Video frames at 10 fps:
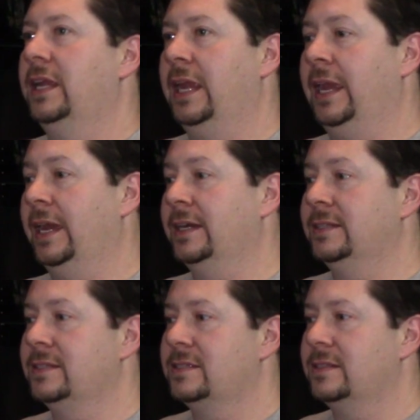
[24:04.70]

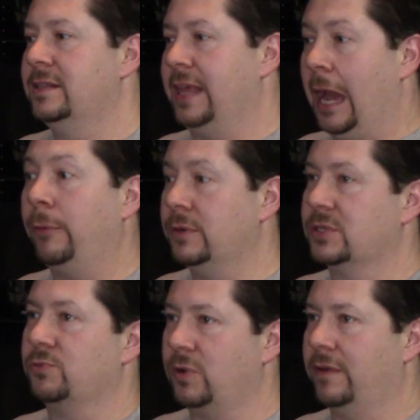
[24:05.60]
and that
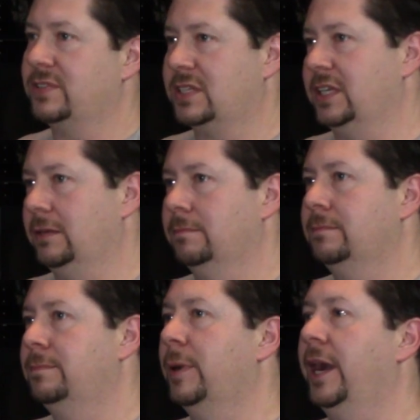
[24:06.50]
was a rough sleep.
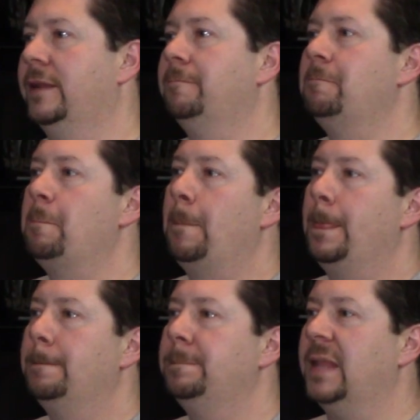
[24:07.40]
But
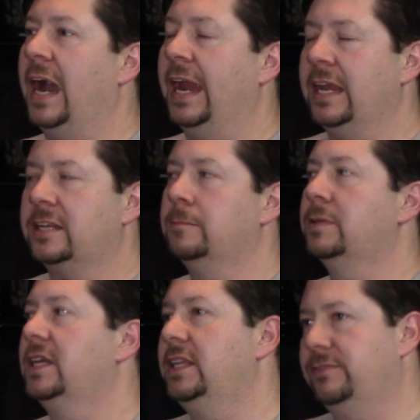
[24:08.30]
I had
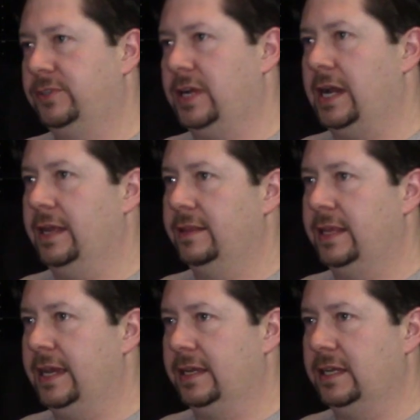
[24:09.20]
completely forgot
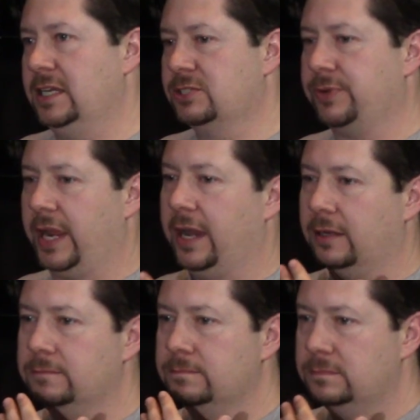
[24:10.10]
that
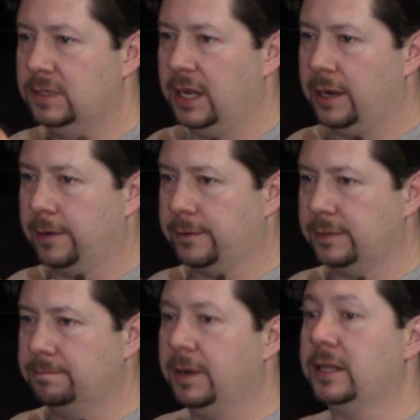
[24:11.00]
Israel,
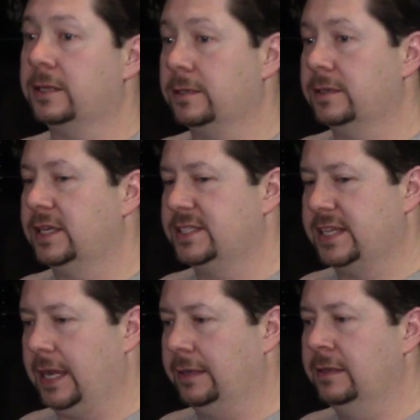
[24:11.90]
our butler, had
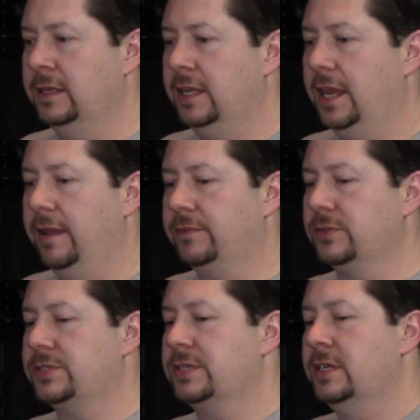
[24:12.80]
said, if
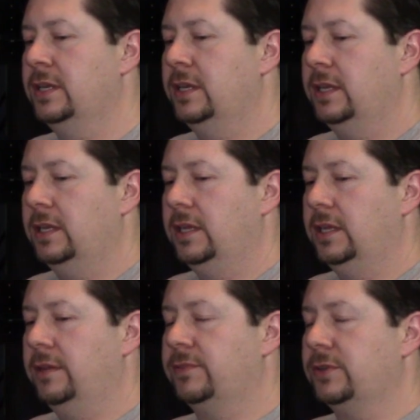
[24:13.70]

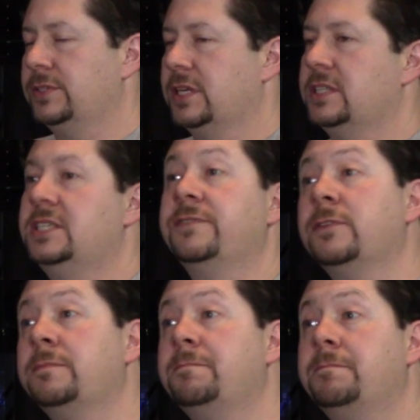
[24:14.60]
there's a
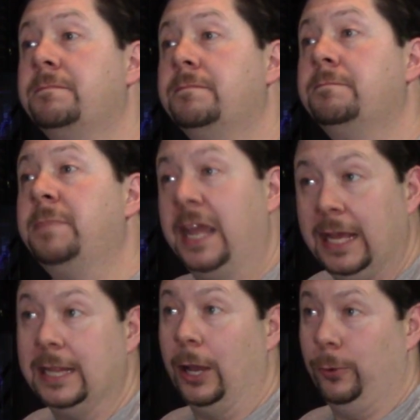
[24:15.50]
different
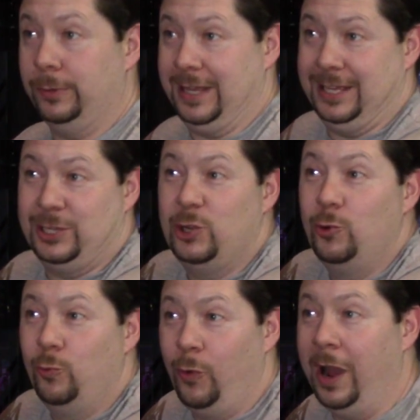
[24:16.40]
pillow that
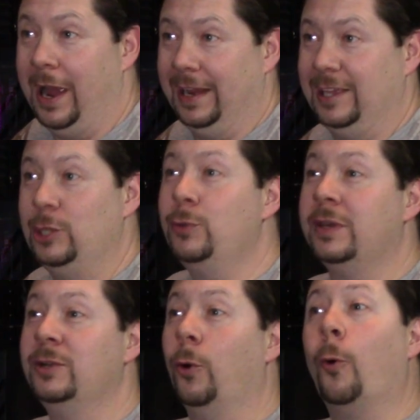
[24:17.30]
you want, you
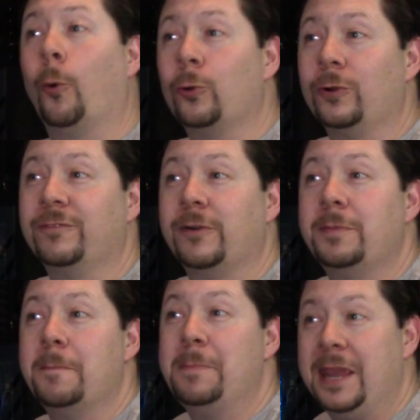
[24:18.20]
can order
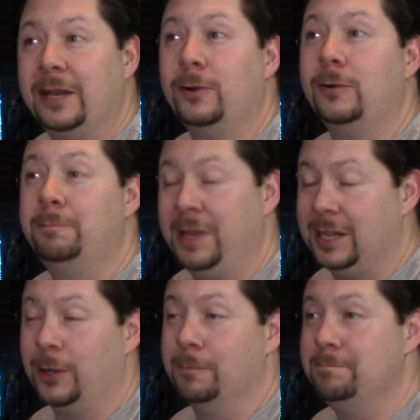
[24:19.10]
from the
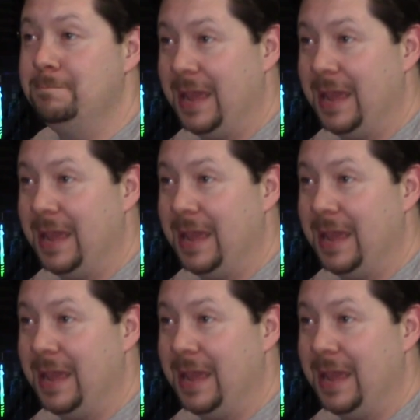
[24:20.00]
pillow